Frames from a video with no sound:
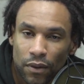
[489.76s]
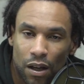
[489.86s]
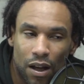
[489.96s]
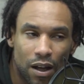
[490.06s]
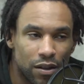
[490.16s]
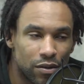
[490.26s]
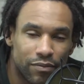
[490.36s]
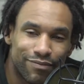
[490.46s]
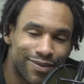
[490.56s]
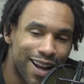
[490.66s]

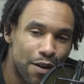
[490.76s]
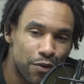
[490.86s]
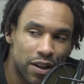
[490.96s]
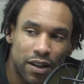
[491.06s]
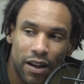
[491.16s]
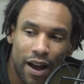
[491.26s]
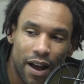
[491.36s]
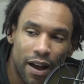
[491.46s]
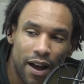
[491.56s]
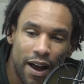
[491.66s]
Not really.
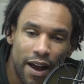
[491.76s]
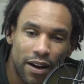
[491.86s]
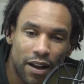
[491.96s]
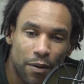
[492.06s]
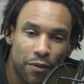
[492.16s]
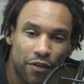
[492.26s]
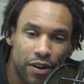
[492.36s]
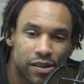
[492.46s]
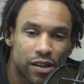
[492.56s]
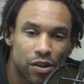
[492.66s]
I had a couple
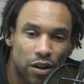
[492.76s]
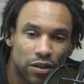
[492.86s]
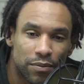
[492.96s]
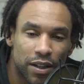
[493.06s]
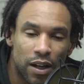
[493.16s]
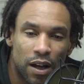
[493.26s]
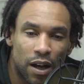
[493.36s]
friends that talked to me,